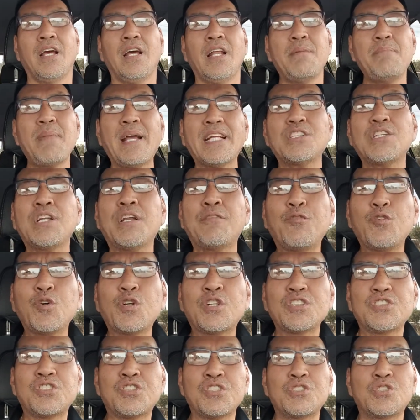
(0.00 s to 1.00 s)
Imagine if we
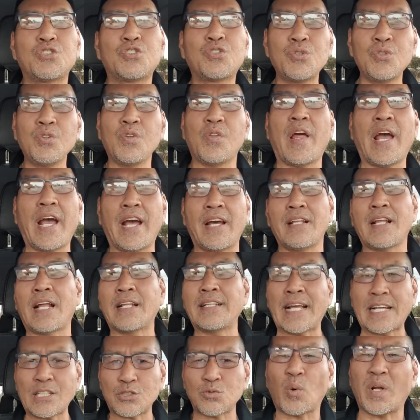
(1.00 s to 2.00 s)
could just do that.
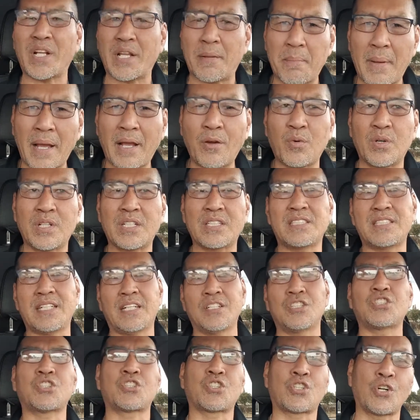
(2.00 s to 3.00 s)
And that's what he meant when he
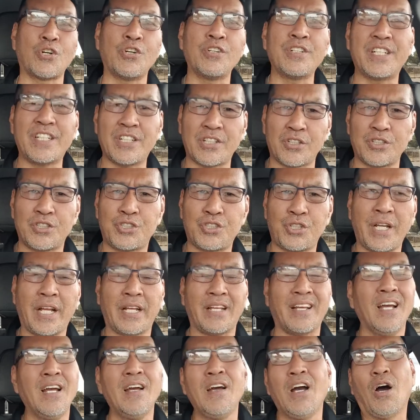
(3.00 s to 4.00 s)
says, turn the other
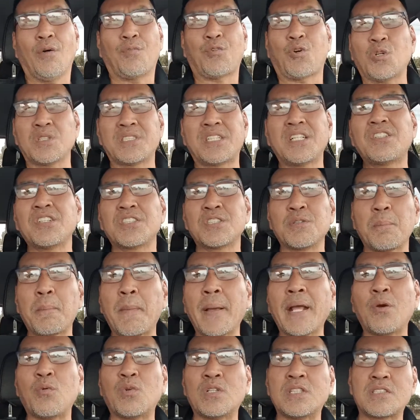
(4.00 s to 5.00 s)
cheek. Of course, it doesn't
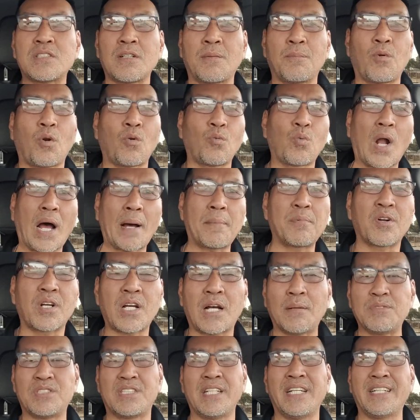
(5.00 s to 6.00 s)
mean when some robber
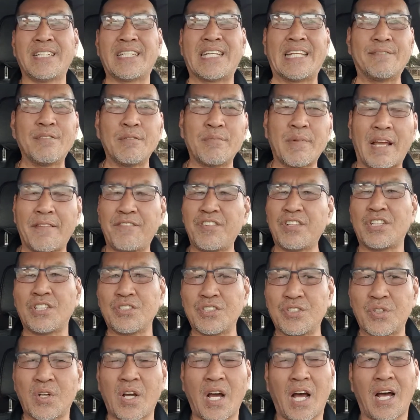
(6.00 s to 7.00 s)
comes in, give him
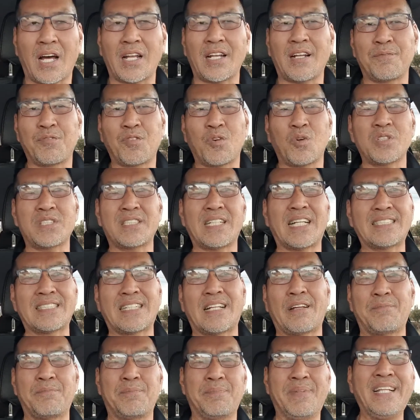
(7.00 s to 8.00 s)
everything you got. Of course, that
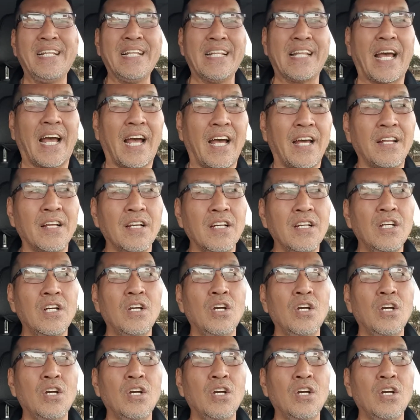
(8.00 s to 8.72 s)
doesn't mean that.